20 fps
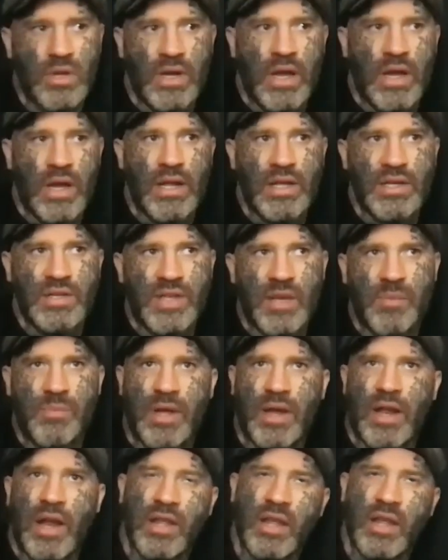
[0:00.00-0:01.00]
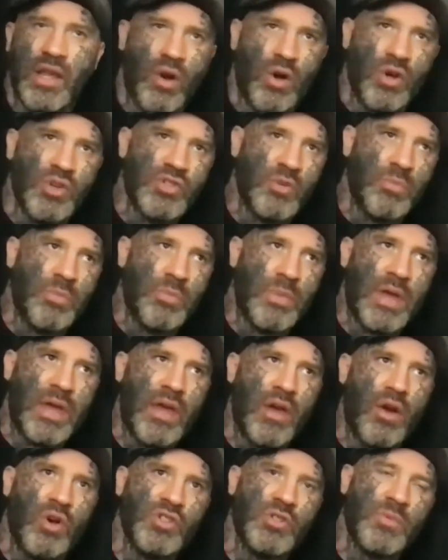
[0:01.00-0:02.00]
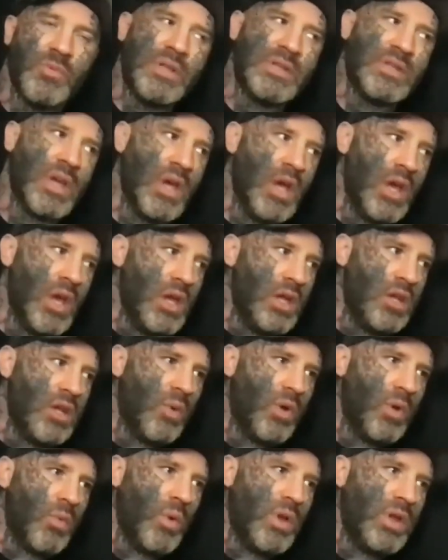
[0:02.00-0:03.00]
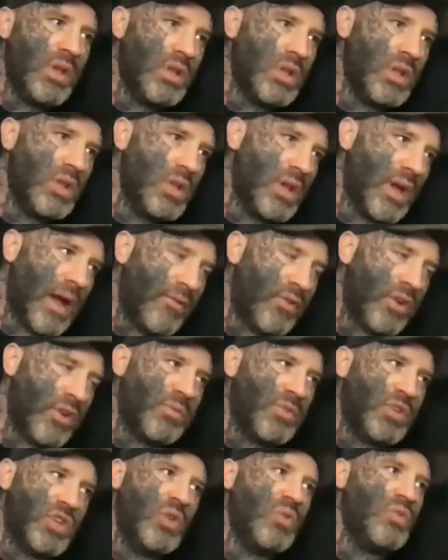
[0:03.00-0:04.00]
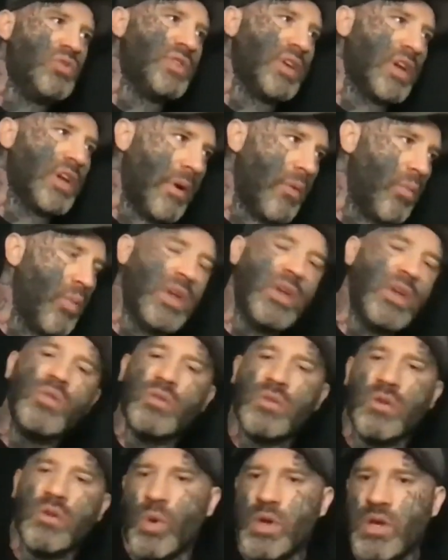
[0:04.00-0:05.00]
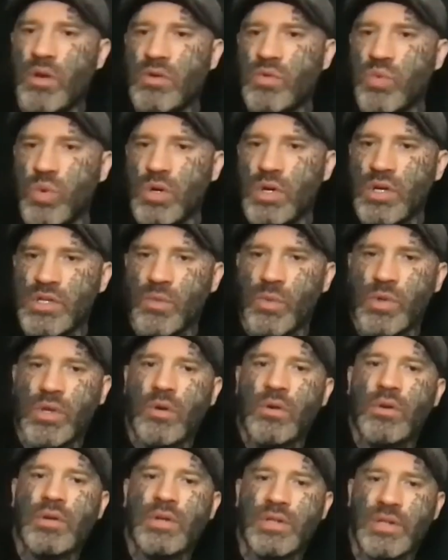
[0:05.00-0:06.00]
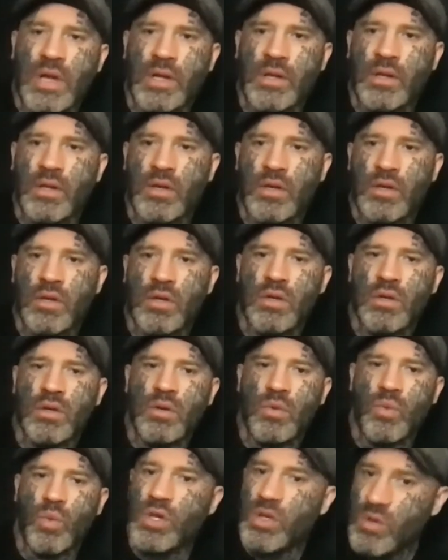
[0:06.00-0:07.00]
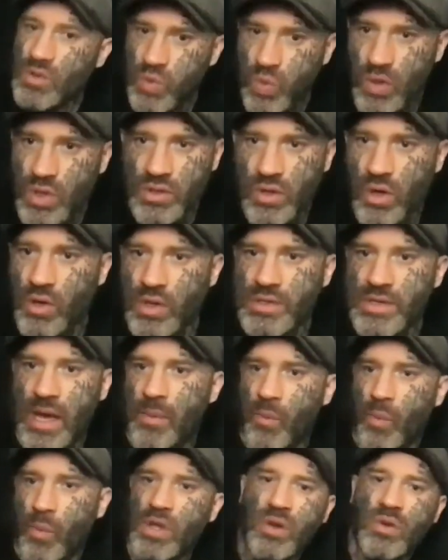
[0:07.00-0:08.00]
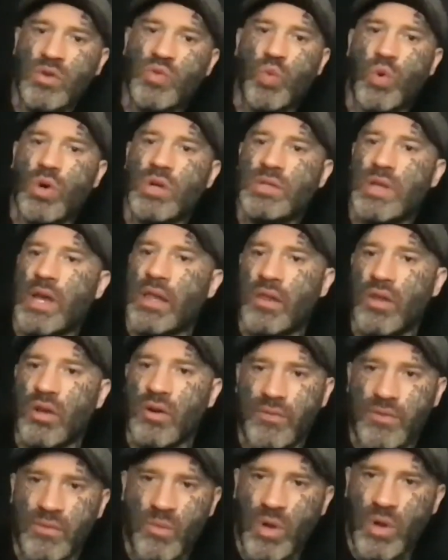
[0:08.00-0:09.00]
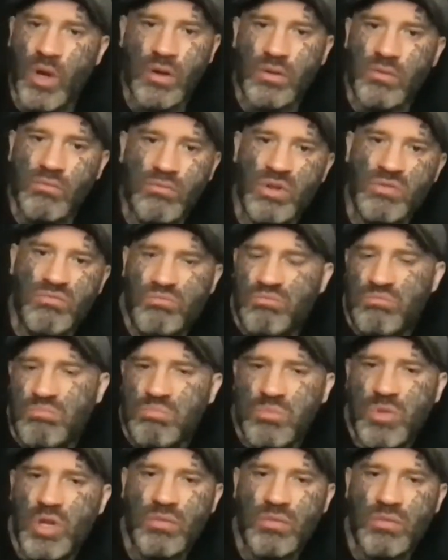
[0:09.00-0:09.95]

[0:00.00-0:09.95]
and it's deep, and it also means, you know, I've got a huge thing about we use words that we don't understand. We use words all the time. We use words like love. We don't